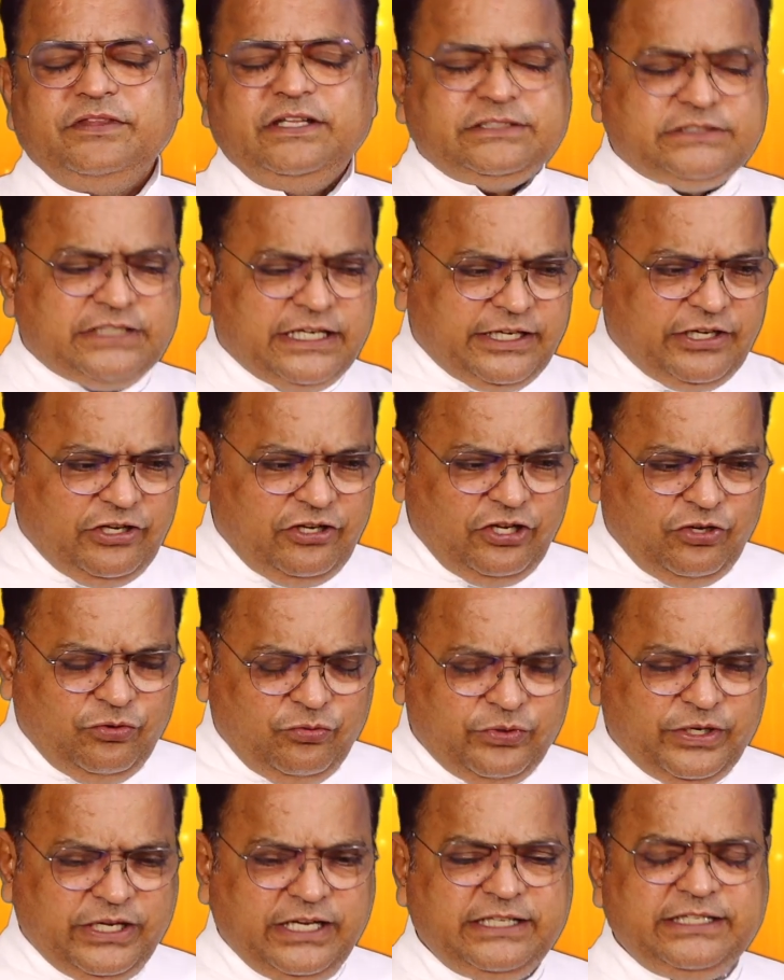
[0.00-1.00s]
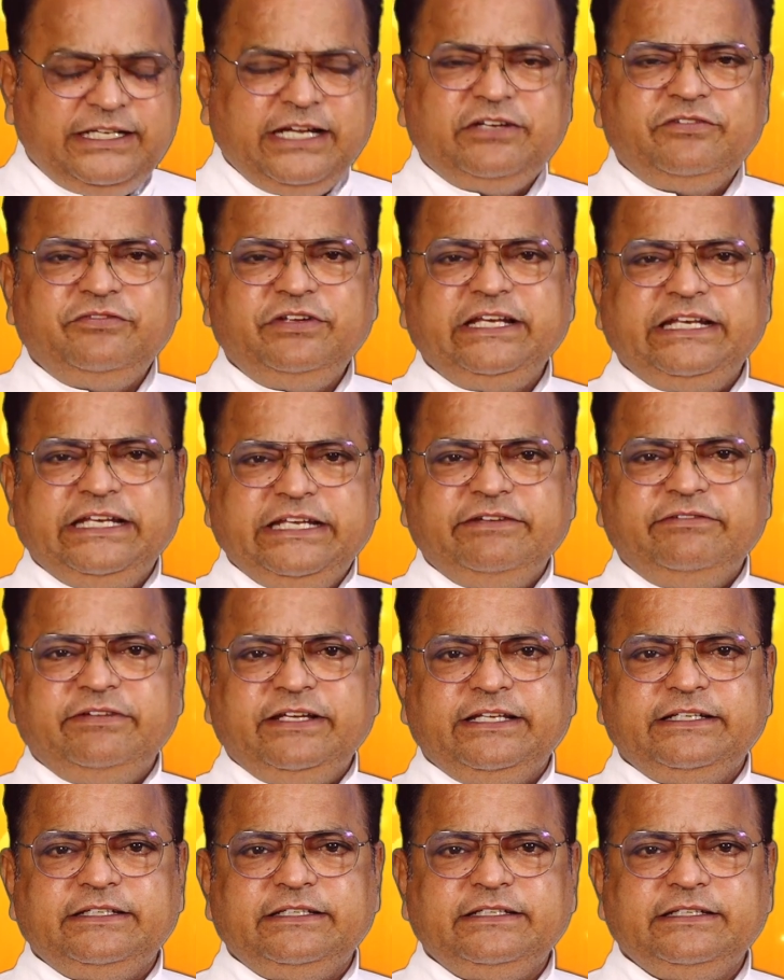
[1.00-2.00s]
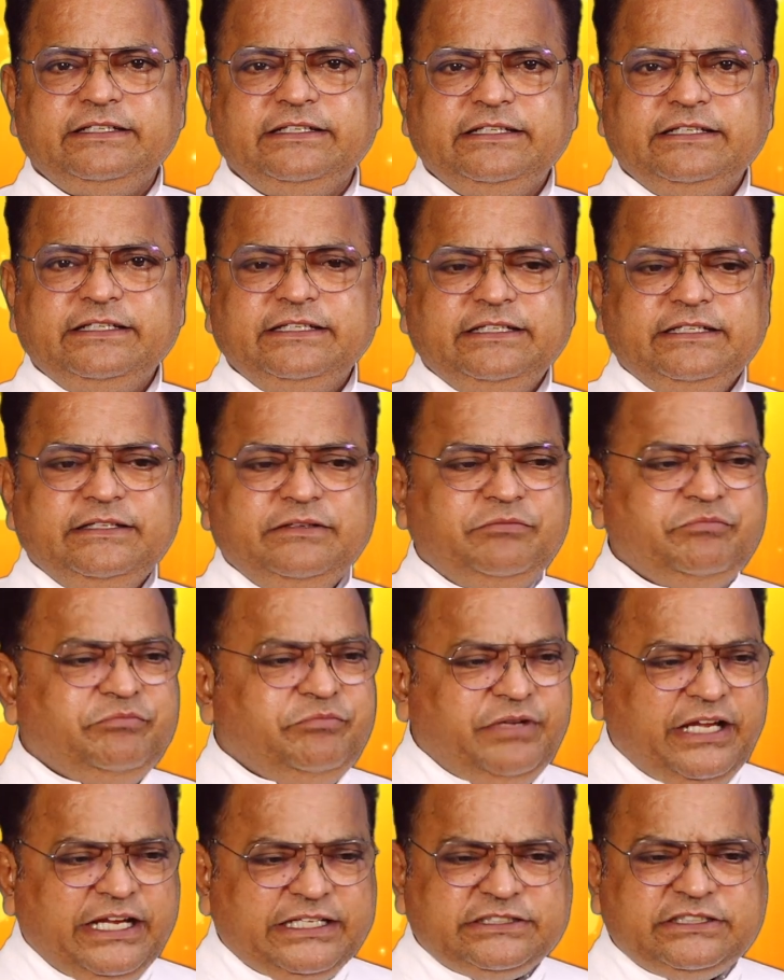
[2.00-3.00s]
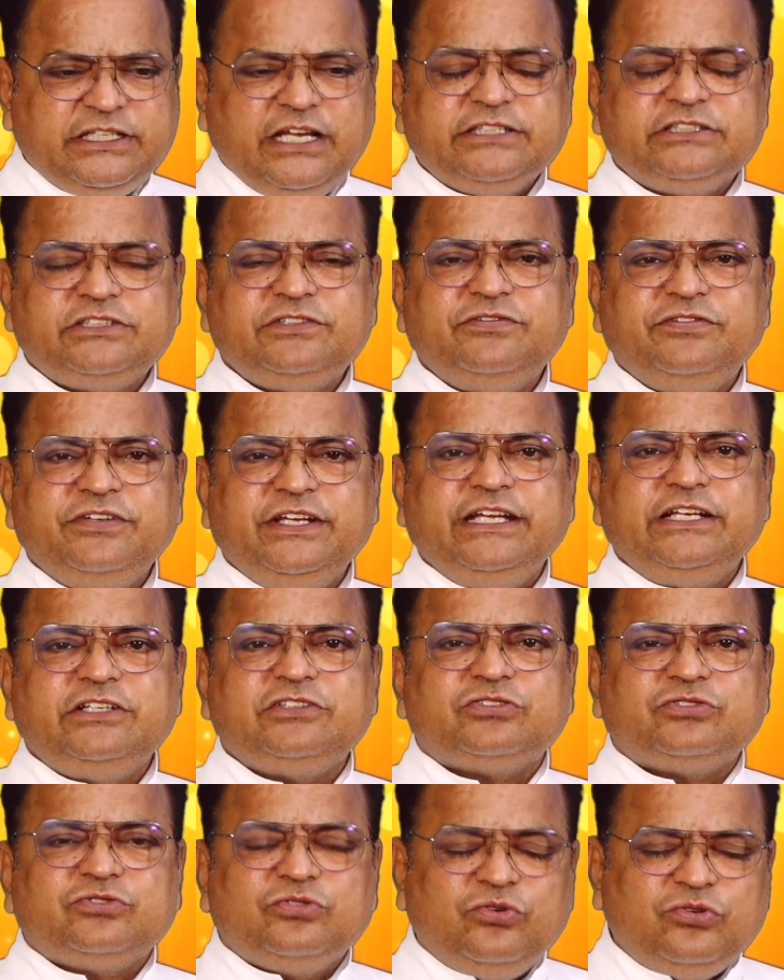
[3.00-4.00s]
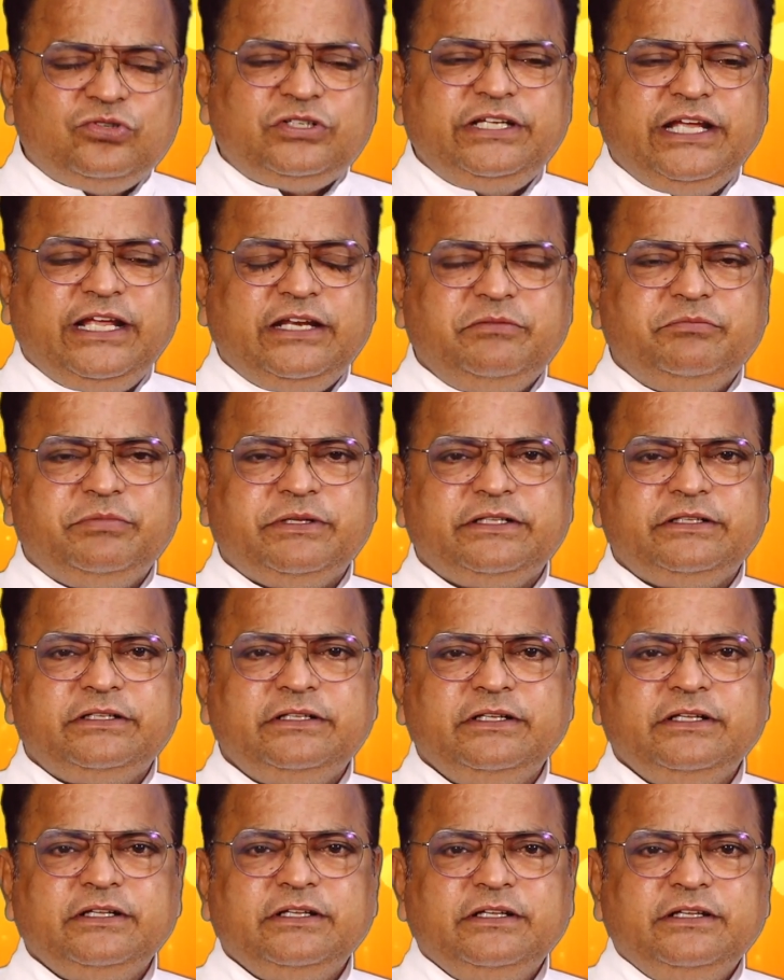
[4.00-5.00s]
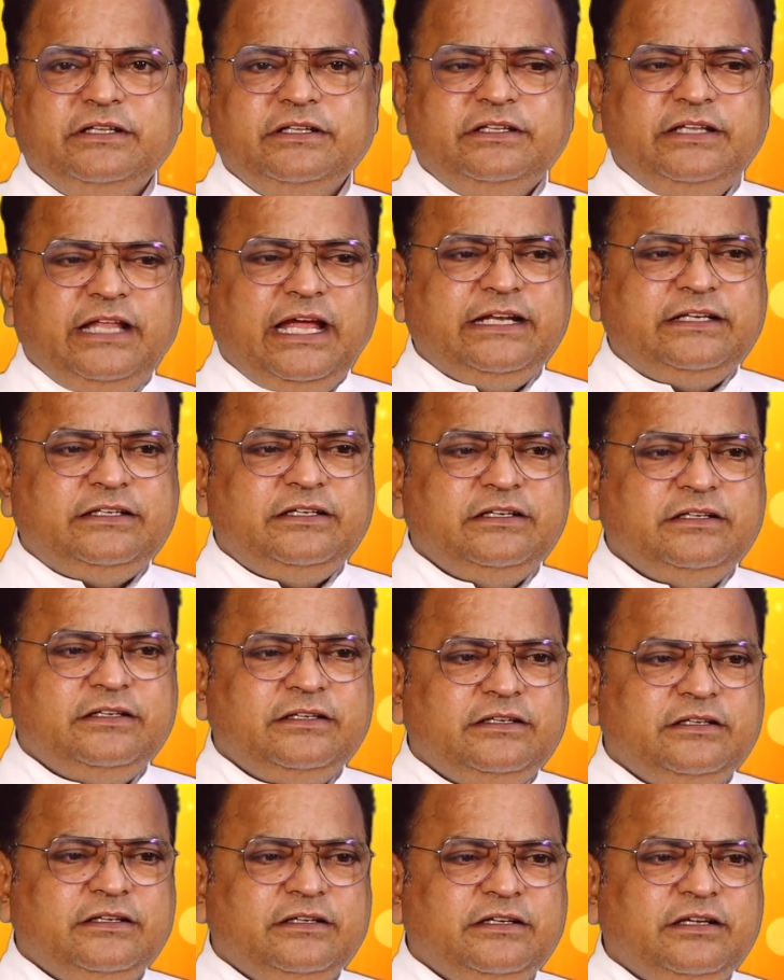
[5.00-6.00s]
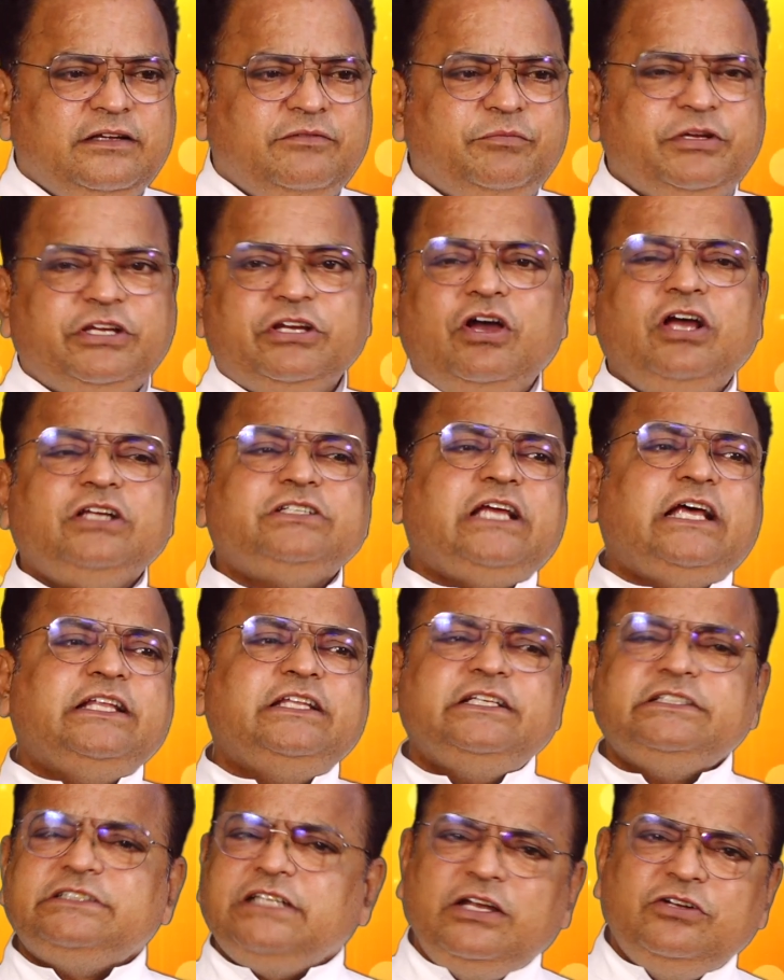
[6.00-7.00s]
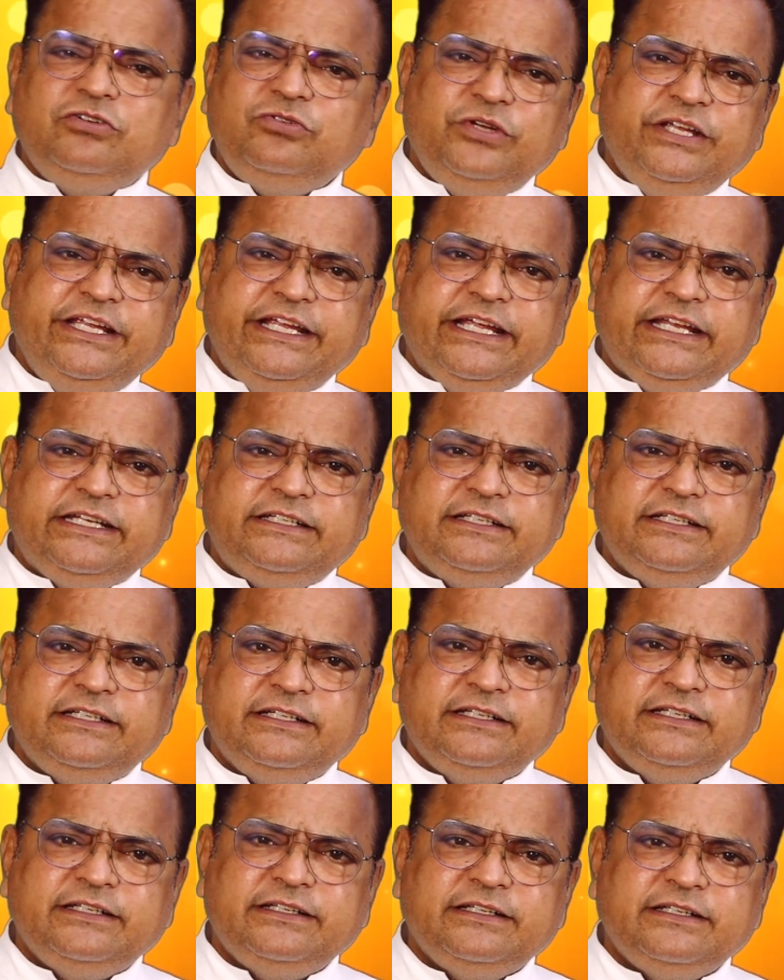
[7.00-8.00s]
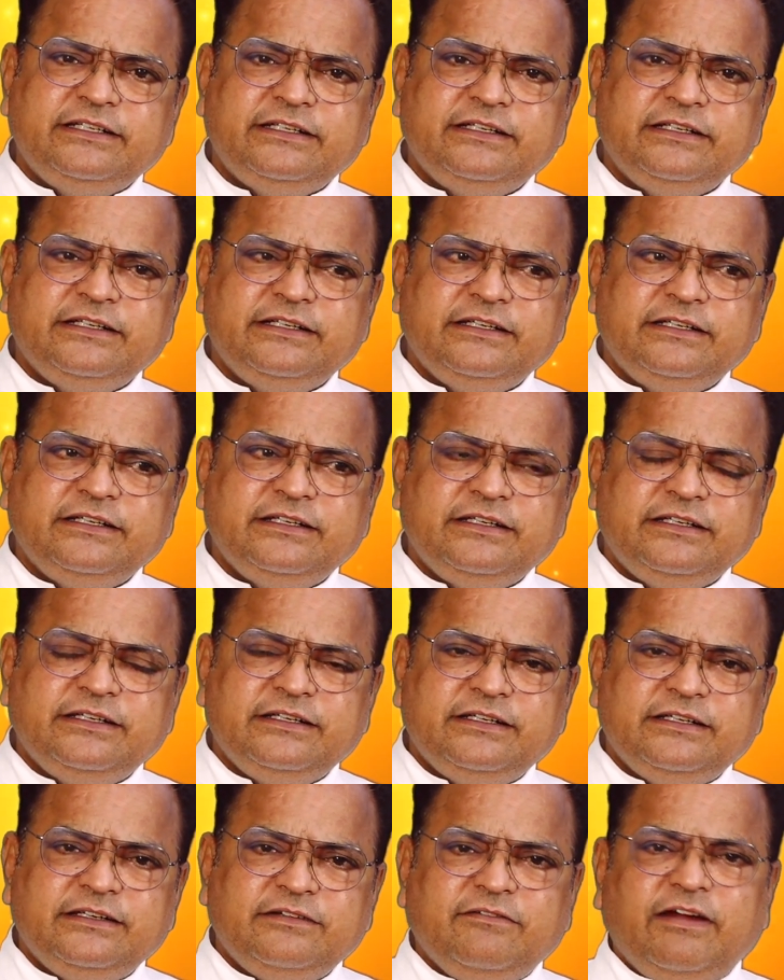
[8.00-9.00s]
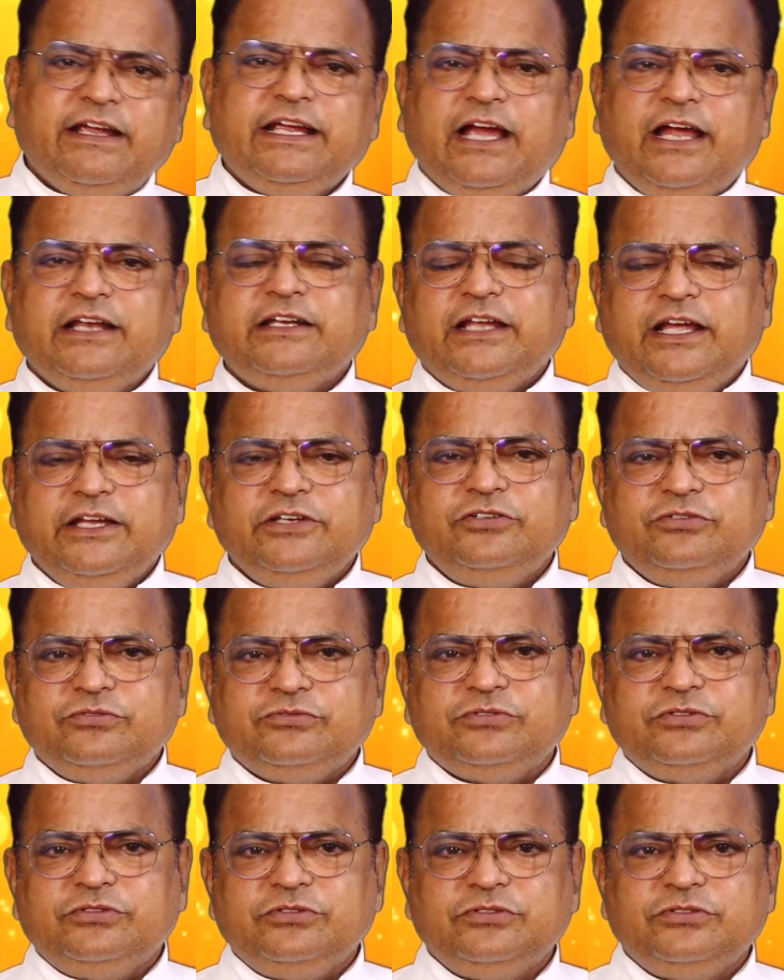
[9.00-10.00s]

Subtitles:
The secular world that we live in makes us feel so terrible that because others are doing it, why can't I do?